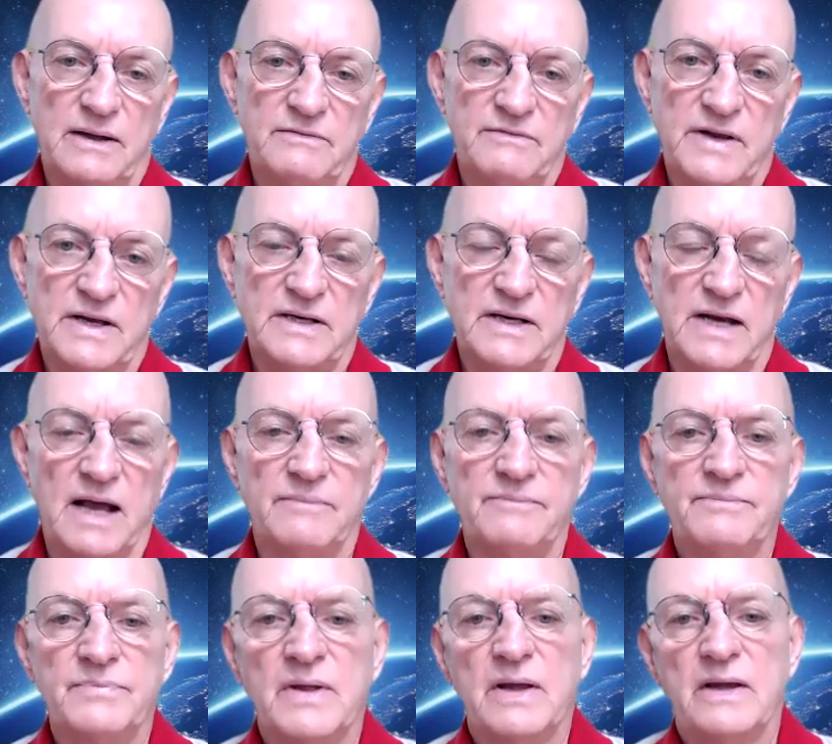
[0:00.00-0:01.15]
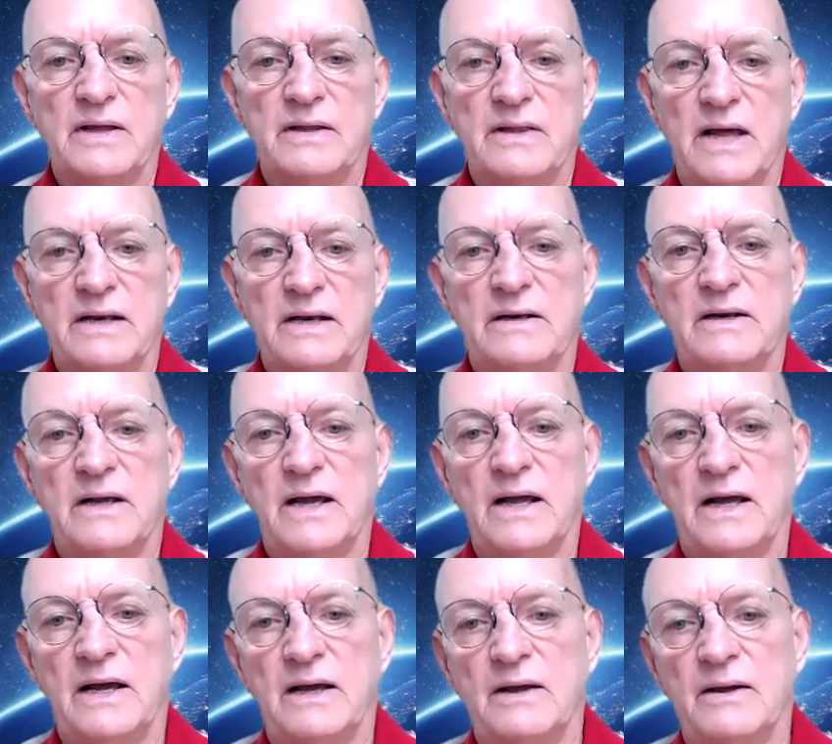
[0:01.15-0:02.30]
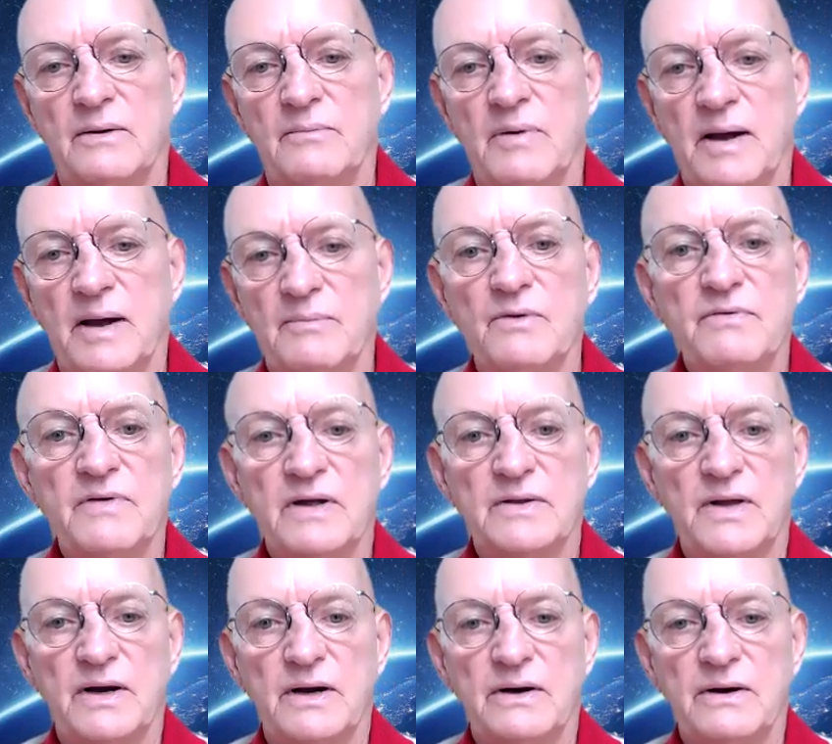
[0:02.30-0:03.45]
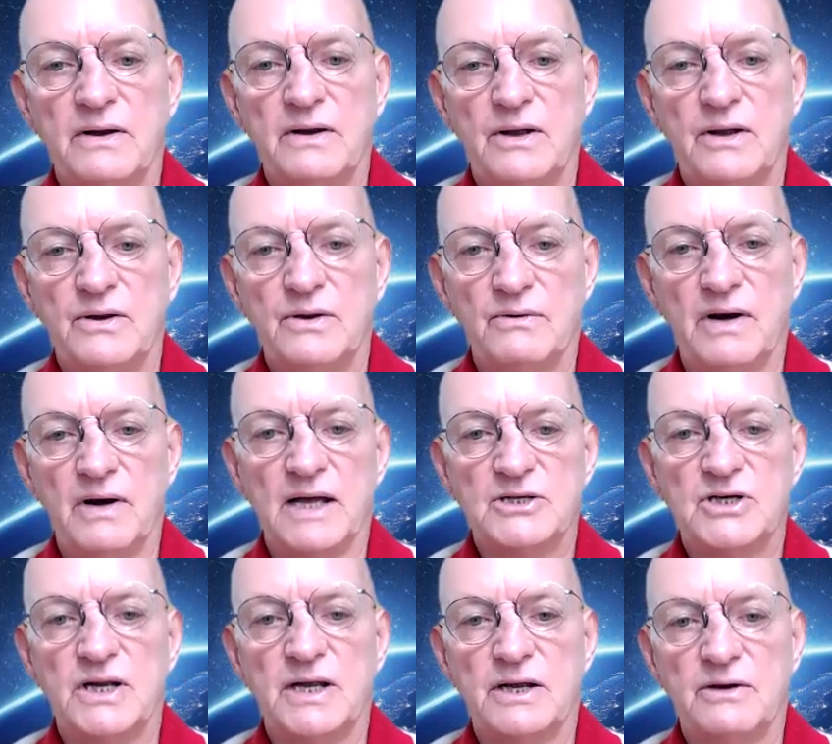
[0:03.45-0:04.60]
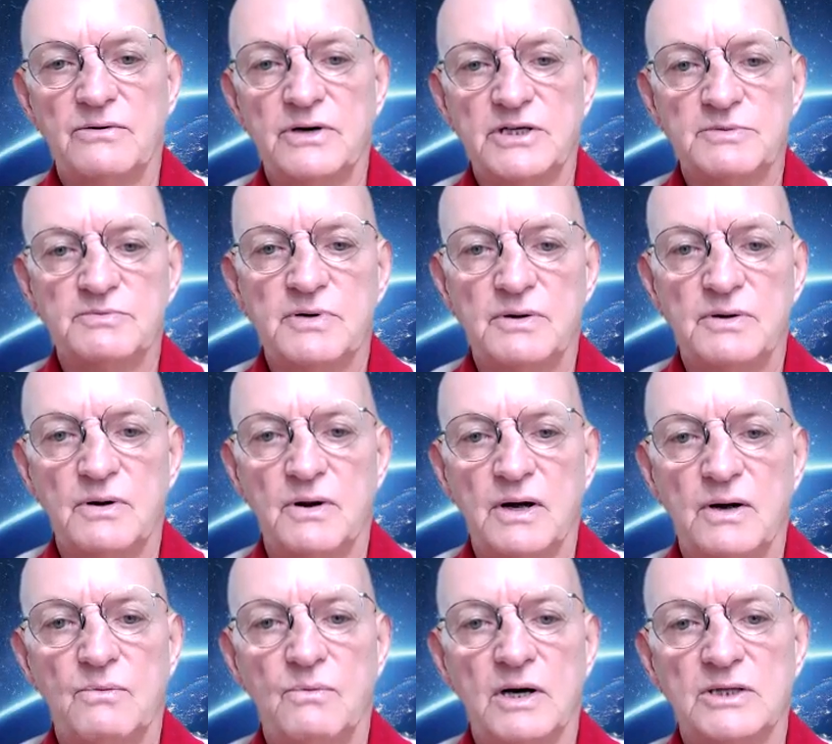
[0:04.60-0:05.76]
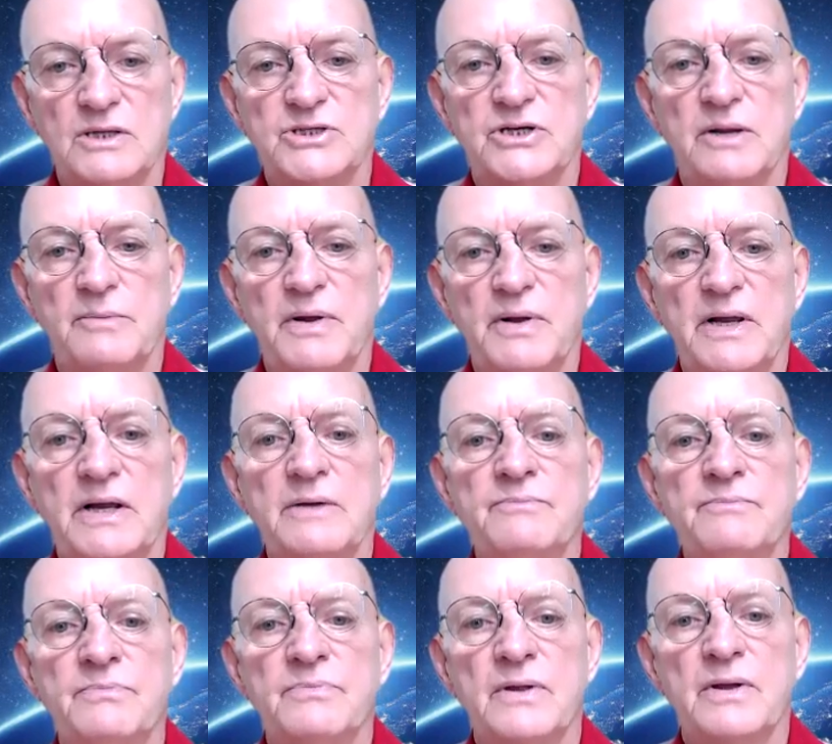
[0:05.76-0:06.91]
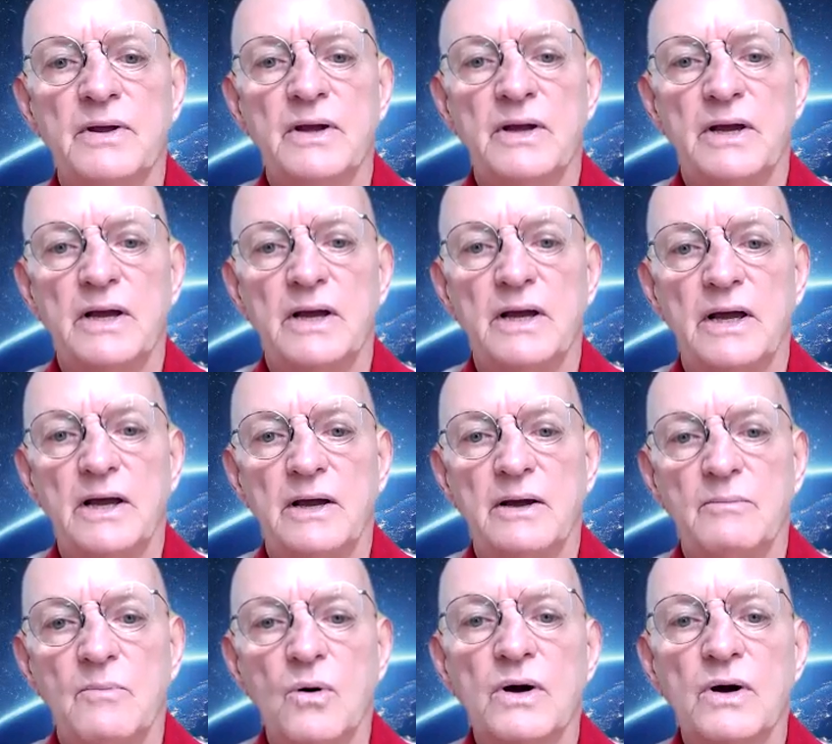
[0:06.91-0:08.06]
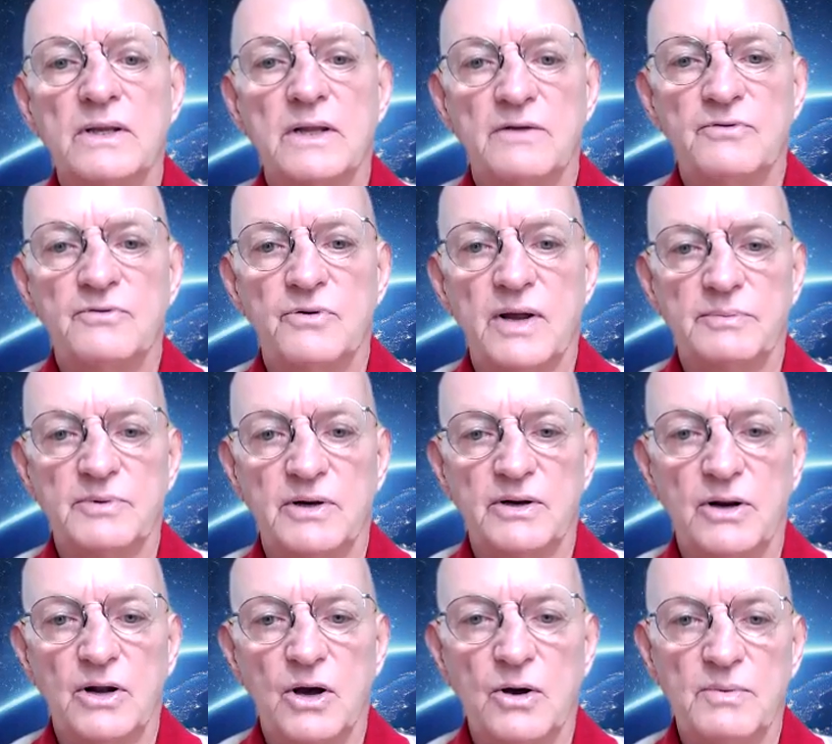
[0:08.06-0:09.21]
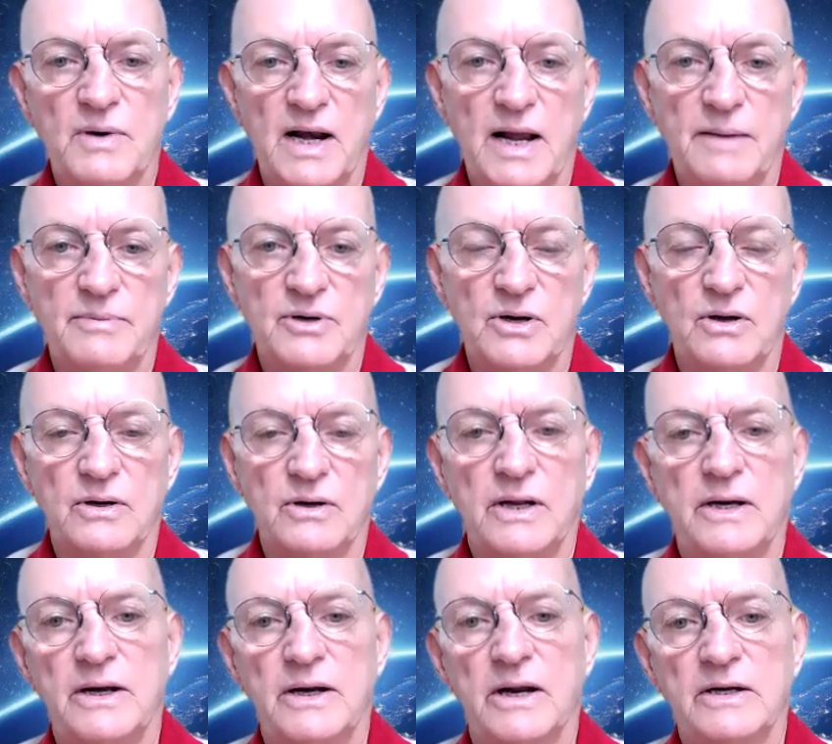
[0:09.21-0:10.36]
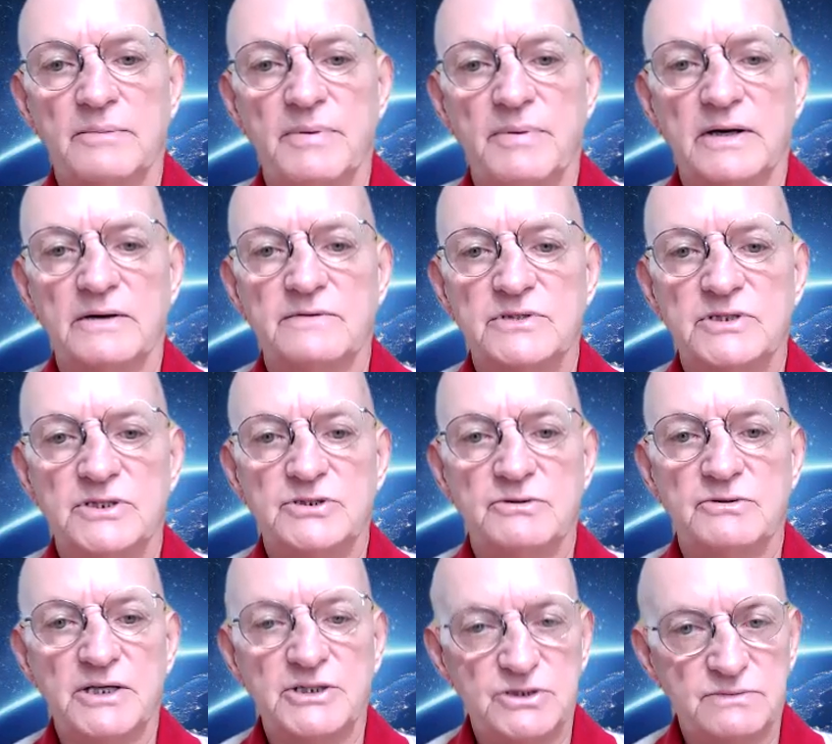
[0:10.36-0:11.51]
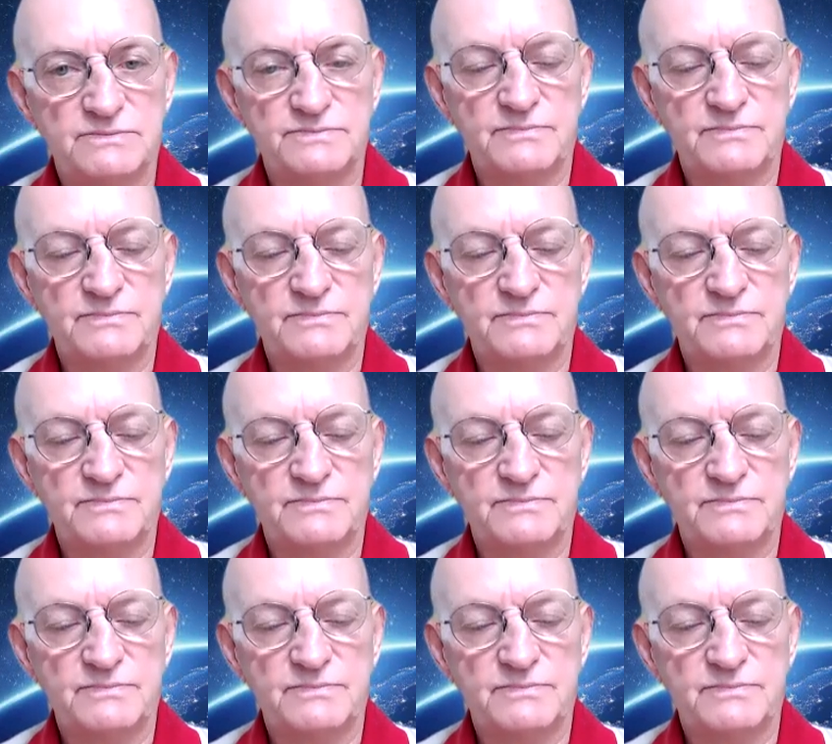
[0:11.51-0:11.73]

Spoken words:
Vietnam, then by moving it there, you will actually increase world GDP more than if you kept it at home and labored on in an uncompetitive situation.